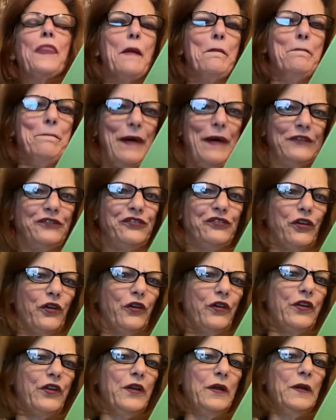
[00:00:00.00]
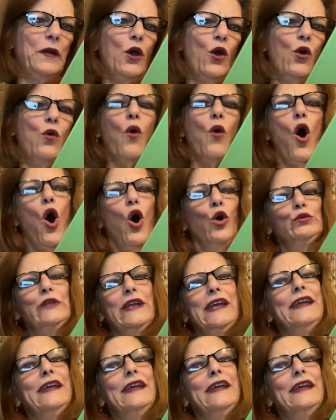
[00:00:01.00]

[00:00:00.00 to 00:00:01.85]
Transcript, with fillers: bustard who only